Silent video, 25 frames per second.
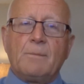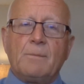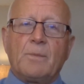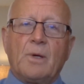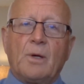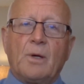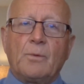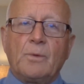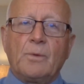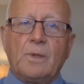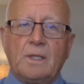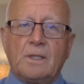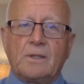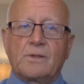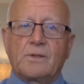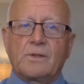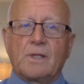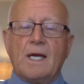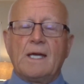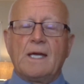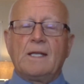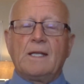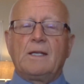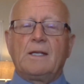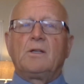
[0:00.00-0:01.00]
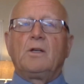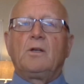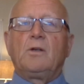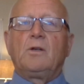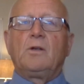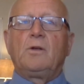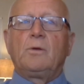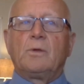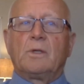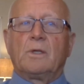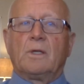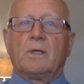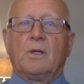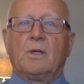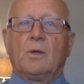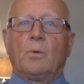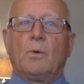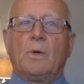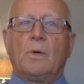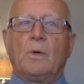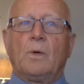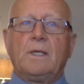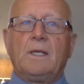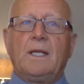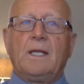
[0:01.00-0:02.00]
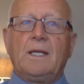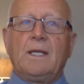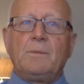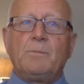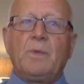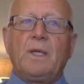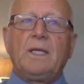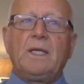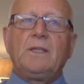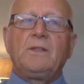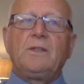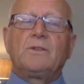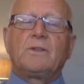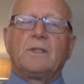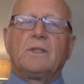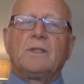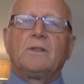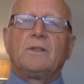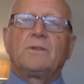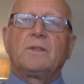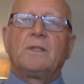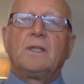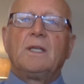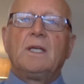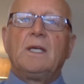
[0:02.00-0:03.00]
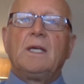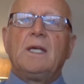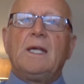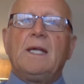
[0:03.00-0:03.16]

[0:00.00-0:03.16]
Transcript: But we decided to do it on a one day basis.